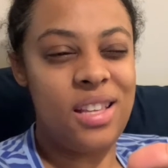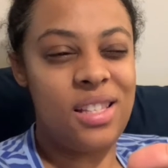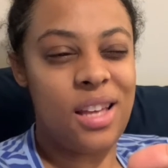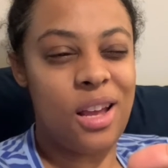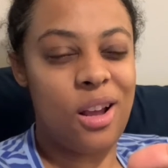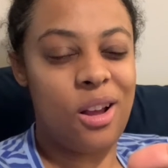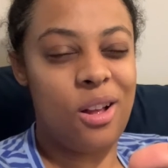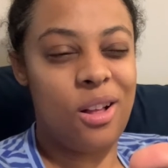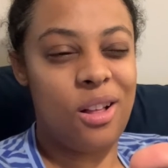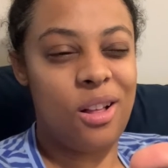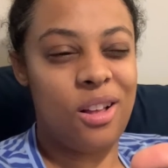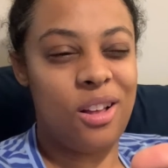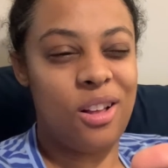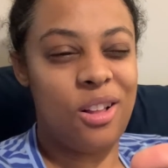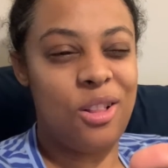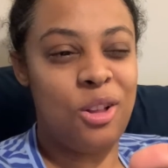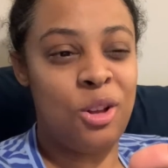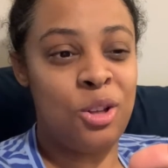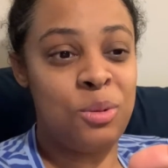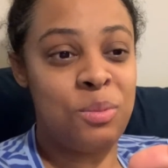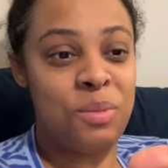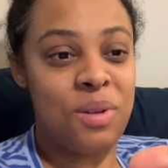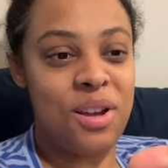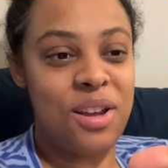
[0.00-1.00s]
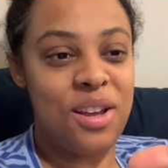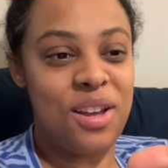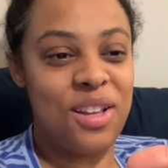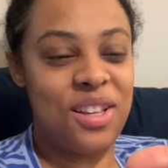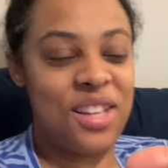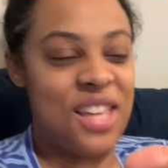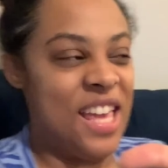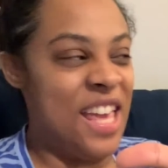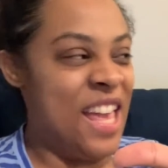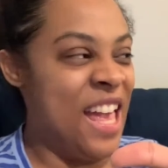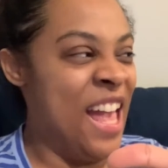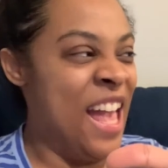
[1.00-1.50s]
he's like, close your right eye, please.
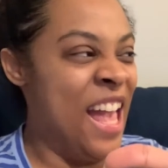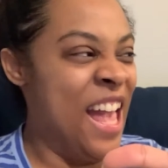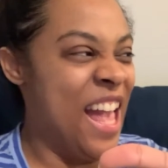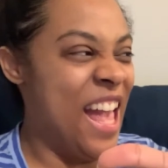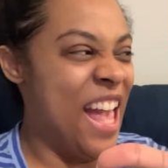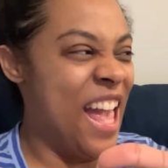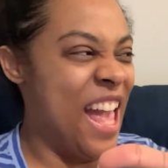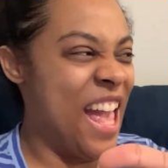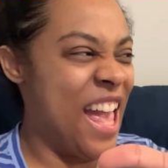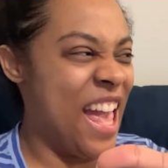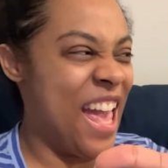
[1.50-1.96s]
Show. Let's.